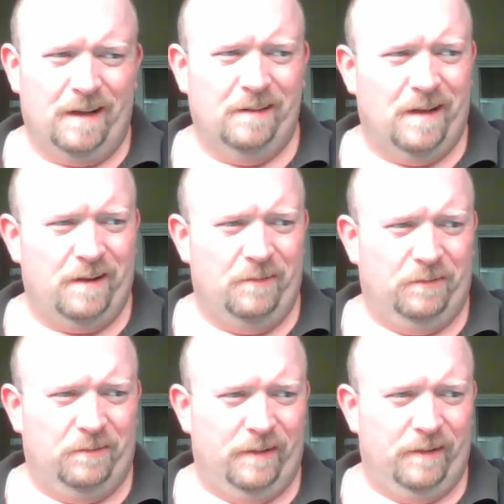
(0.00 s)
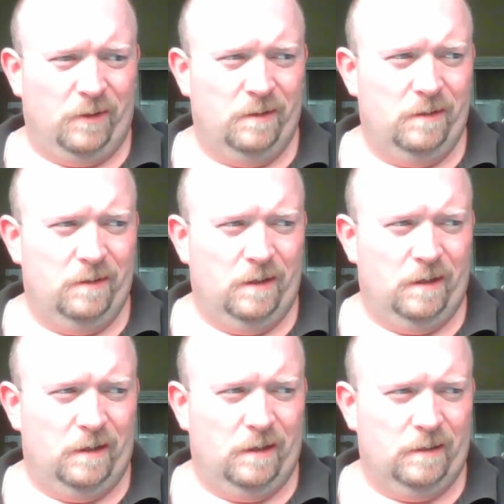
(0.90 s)
Not a lot of flavor.
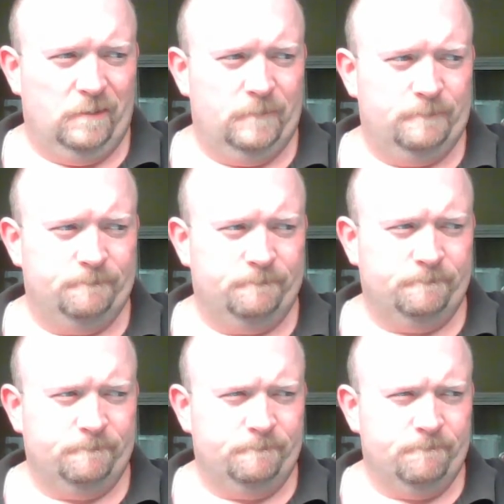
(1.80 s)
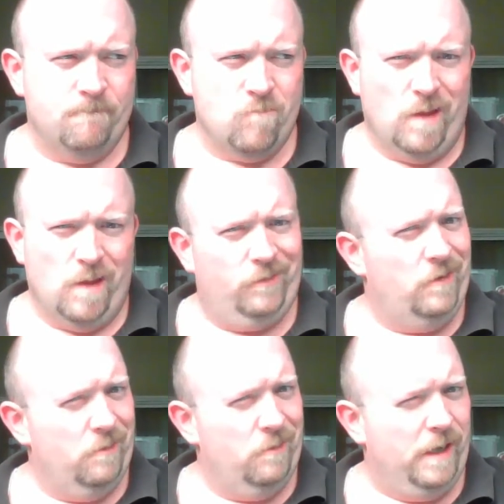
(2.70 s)
Uh, it's
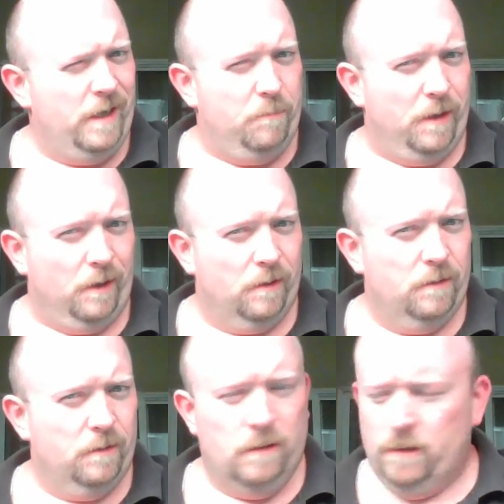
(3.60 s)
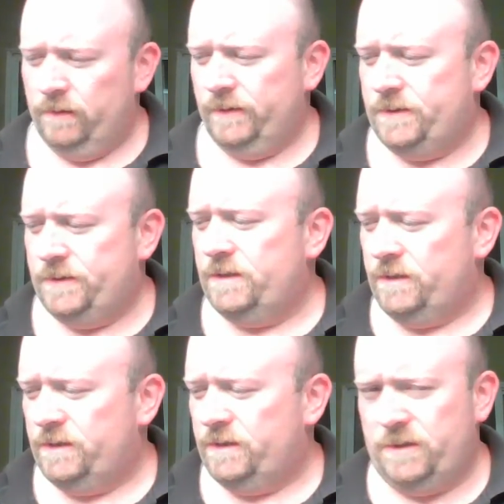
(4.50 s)
a unique beer. This is
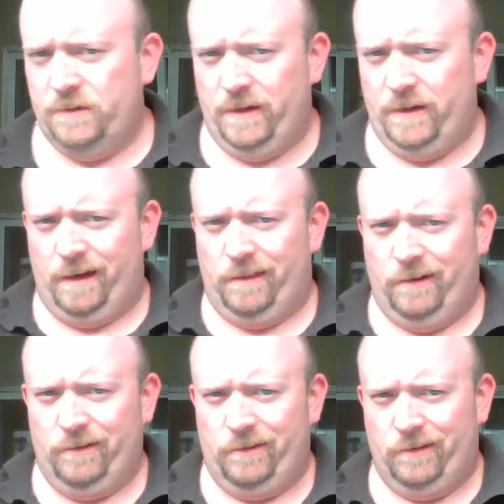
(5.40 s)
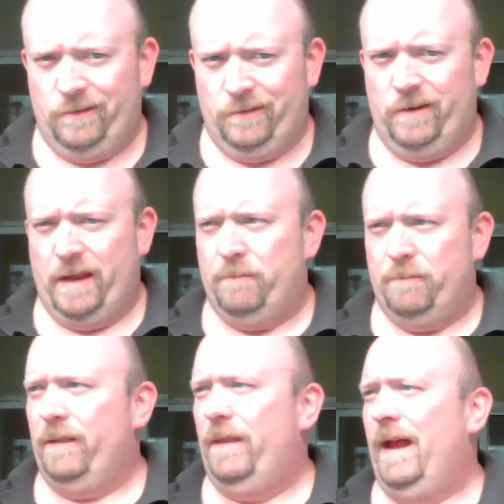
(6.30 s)
this is unique. There's there's no doubt
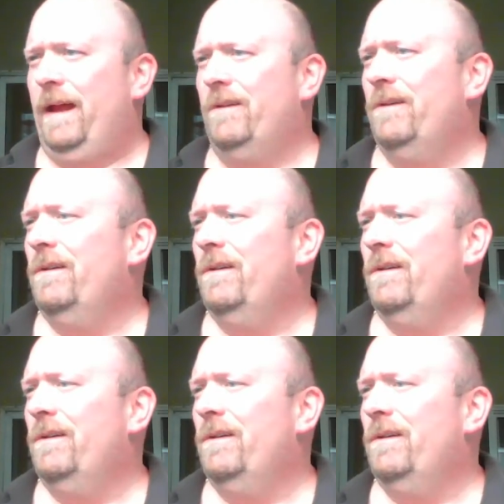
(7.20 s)
about that.